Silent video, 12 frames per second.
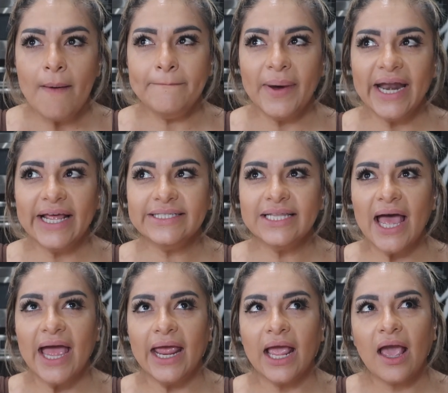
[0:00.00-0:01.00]
But it's
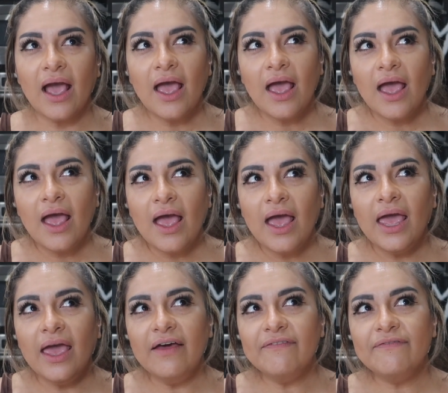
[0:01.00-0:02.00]
like,
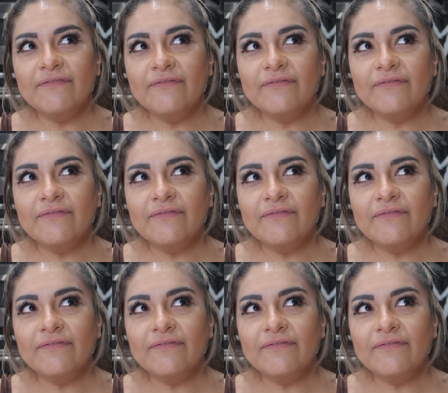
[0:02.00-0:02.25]
if